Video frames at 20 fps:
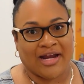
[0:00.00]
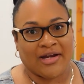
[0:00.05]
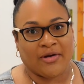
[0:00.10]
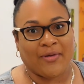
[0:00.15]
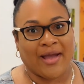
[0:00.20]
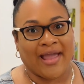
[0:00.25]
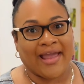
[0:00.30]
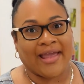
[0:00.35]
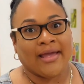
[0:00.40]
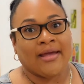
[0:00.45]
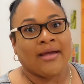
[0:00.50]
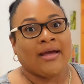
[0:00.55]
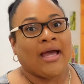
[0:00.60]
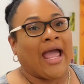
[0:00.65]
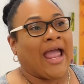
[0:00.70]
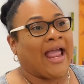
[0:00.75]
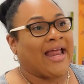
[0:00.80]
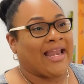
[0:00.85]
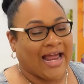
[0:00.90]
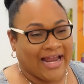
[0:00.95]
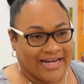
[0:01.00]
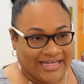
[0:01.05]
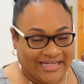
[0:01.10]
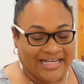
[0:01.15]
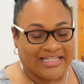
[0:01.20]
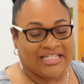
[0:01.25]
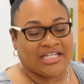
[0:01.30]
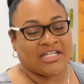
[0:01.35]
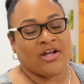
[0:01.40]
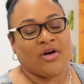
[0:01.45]
away, and I
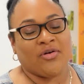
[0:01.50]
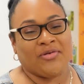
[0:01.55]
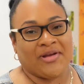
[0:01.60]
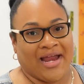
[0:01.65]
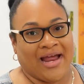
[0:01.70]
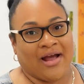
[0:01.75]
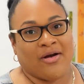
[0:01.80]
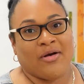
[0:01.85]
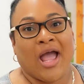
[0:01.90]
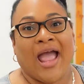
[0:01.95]
need to know now.